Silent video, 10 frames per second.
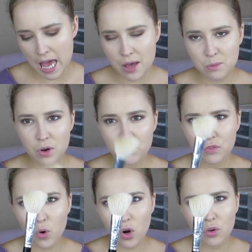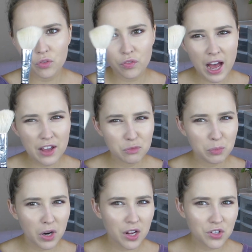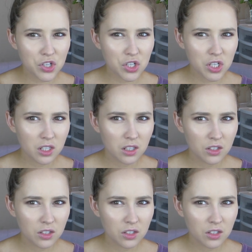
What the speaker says: M405 brush.